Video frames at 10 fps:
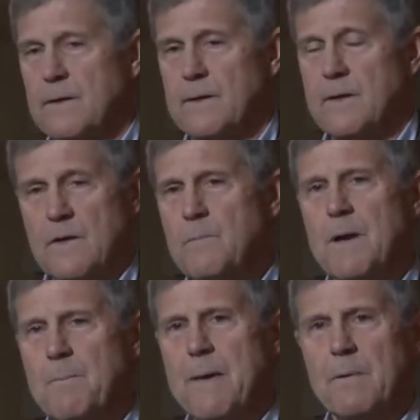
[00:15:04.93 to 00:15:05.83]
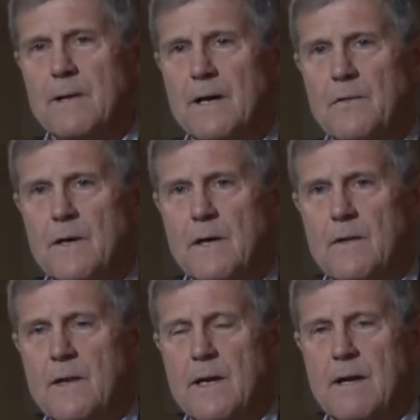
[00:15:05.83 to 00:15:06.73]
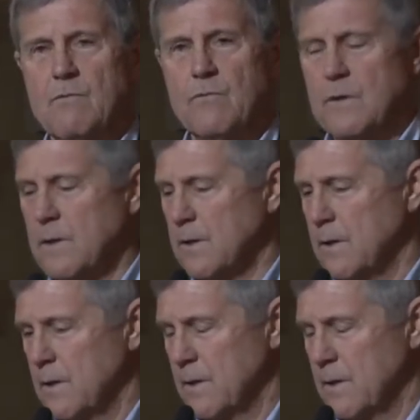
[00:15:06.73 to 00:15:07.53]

You know, there have been people out there that have uh,